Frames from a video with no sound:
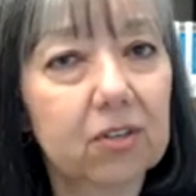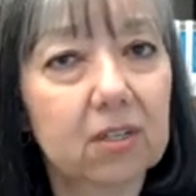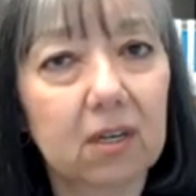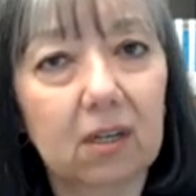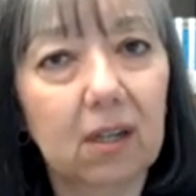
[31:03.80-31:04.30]
you're
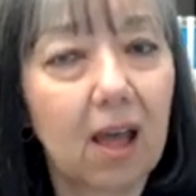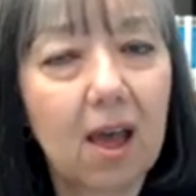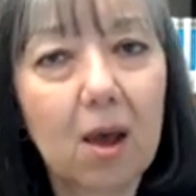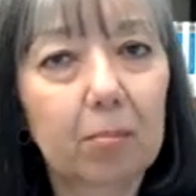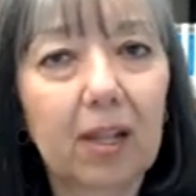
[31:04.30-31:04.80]
still
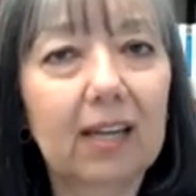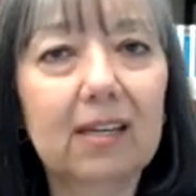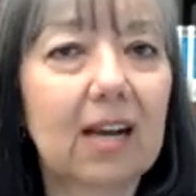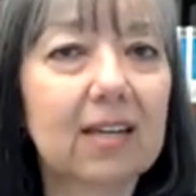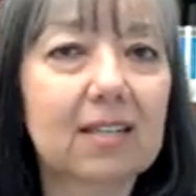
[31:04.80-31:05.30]

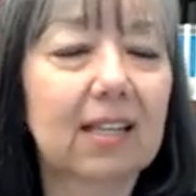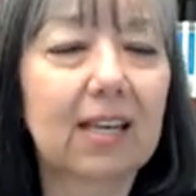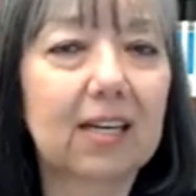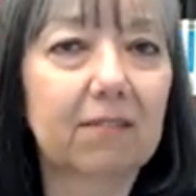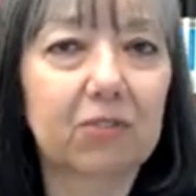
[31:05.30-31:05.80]
playing
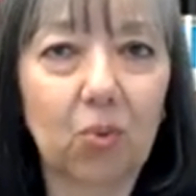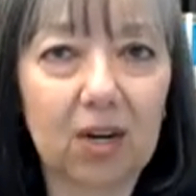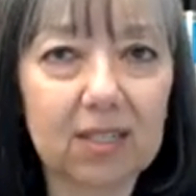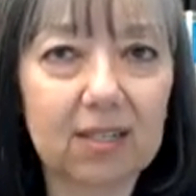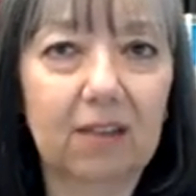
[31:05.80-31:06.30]
nicely enough to
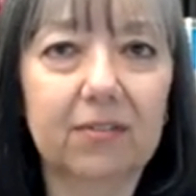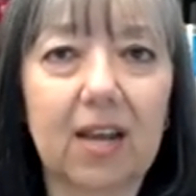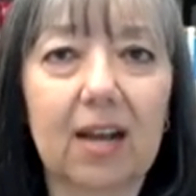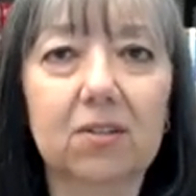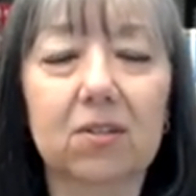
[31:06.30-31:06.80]
want to save
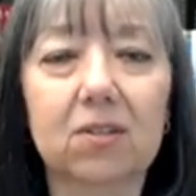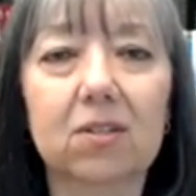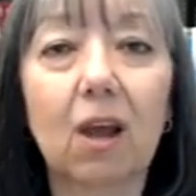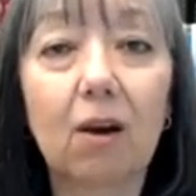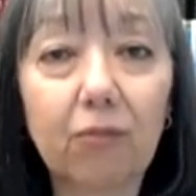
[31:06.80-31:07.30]

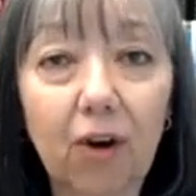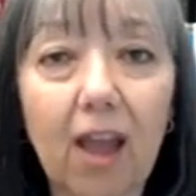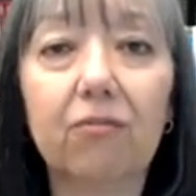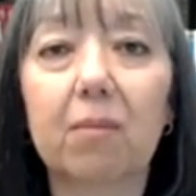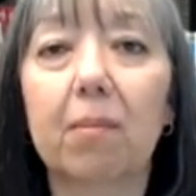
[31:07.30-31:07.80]
taxes for
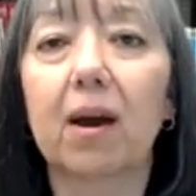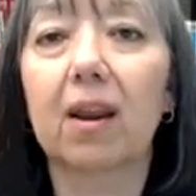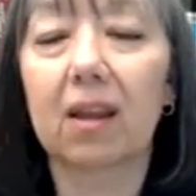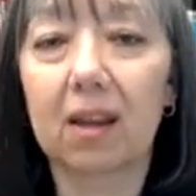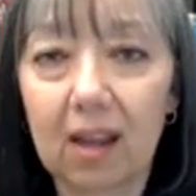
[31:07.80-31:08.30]

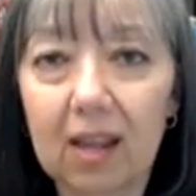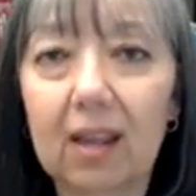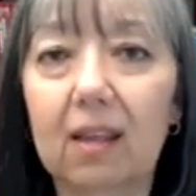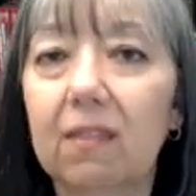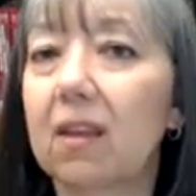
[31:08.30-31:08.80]
everybody
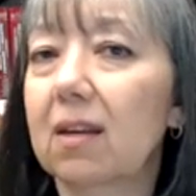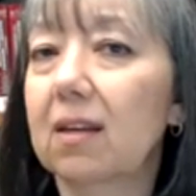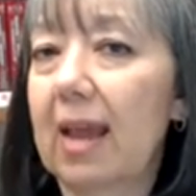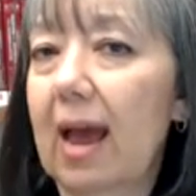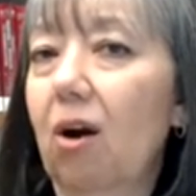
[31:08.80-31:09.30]
in the
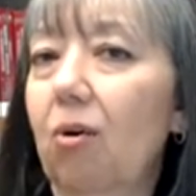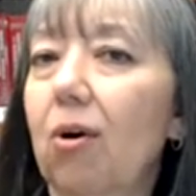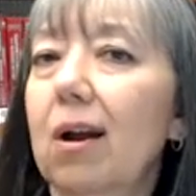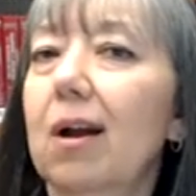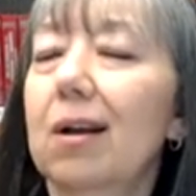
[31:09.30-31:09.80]

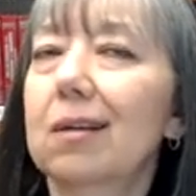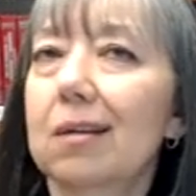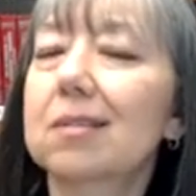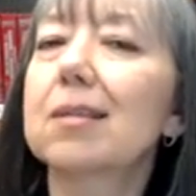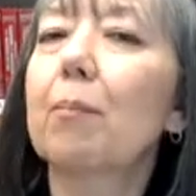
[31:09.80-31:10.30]
now
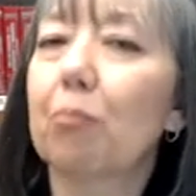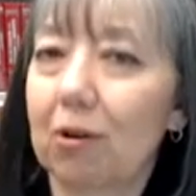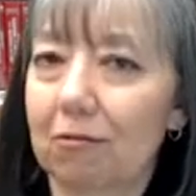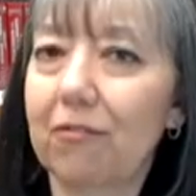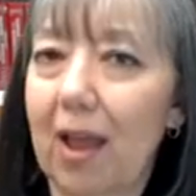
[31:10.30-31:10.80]

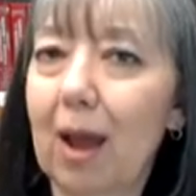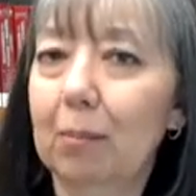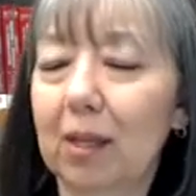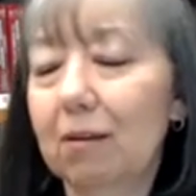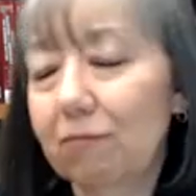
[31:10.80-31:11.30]
separate
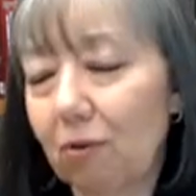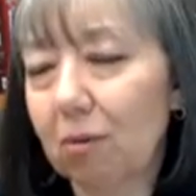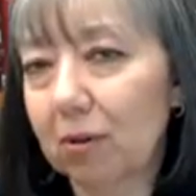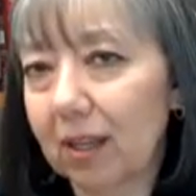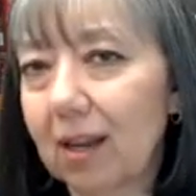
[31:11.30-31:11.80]
family,
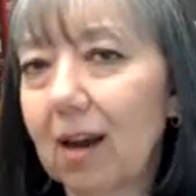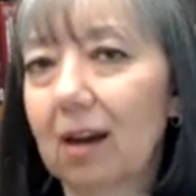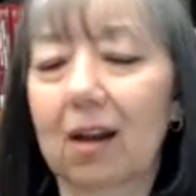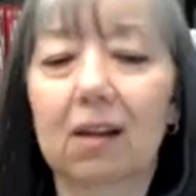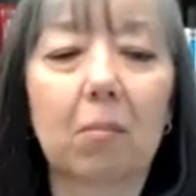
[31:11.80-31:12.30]
formerly
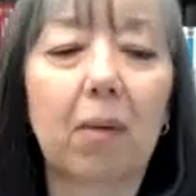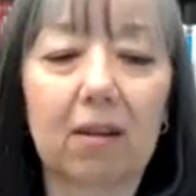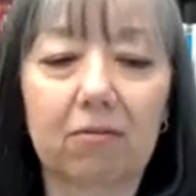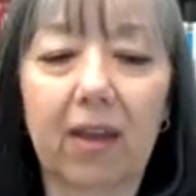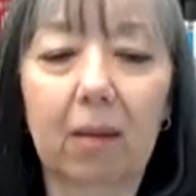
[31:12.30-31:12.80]
a
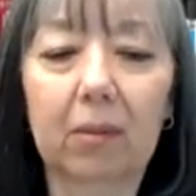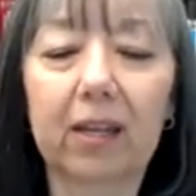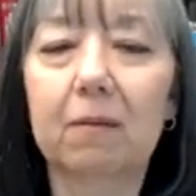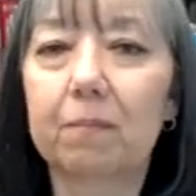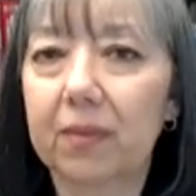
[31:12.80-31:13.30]
combined
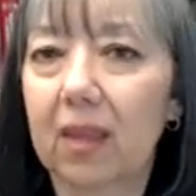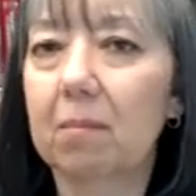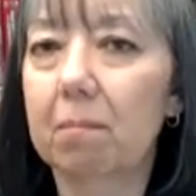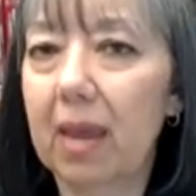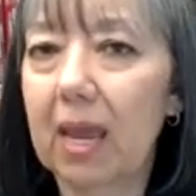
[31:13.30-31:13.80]
family,
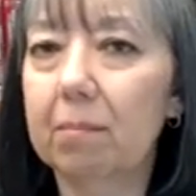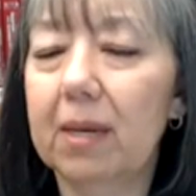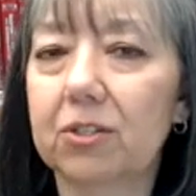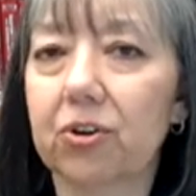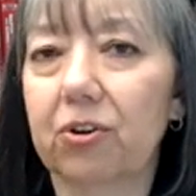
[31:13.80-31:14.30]
it may
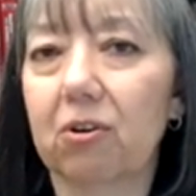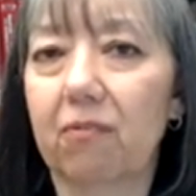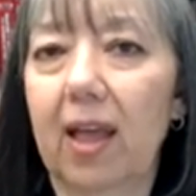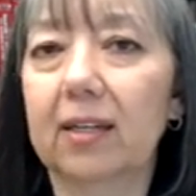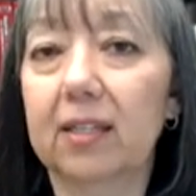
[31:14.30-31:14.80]
be to your
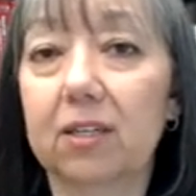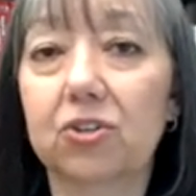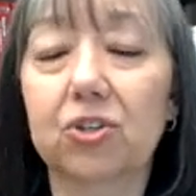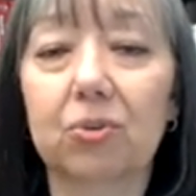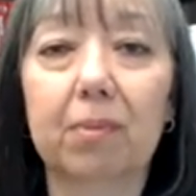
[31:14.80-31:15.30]

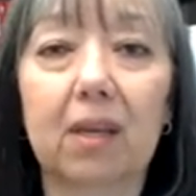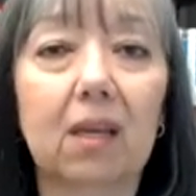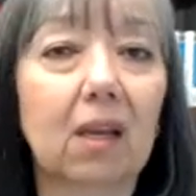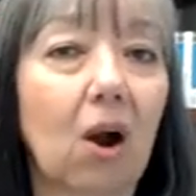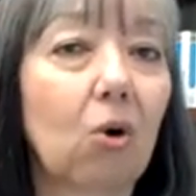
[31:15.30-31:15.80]
advantage to
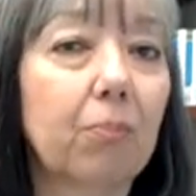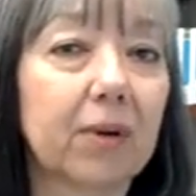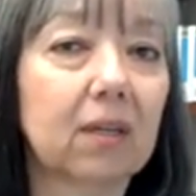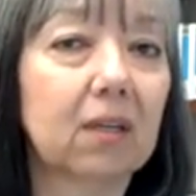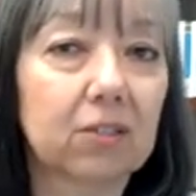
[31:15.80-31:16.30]
be
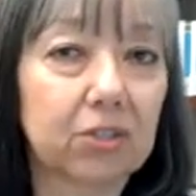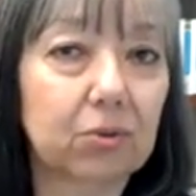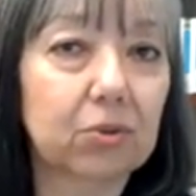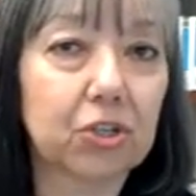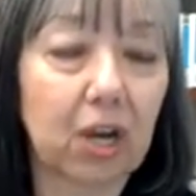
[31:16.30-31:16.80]
open
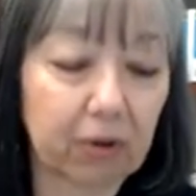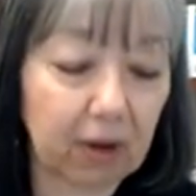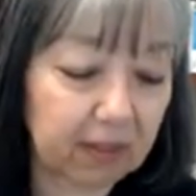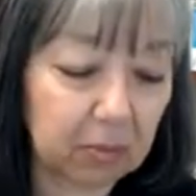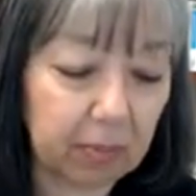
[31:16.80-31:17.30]
to
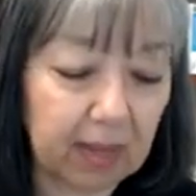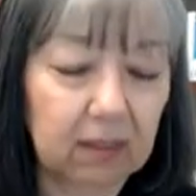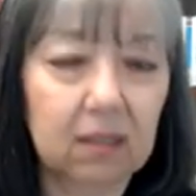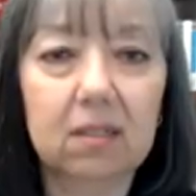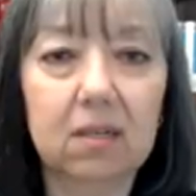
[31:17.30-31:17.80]
sharing the
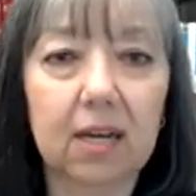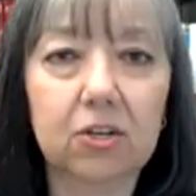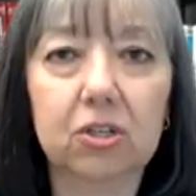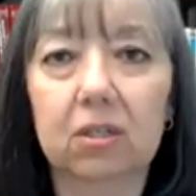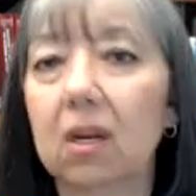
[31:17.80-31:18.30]
dependent
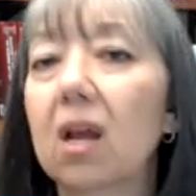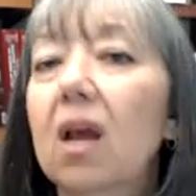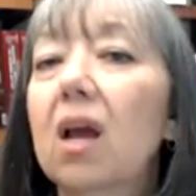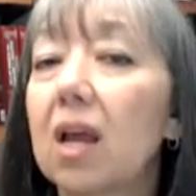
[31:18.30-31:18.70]
deduction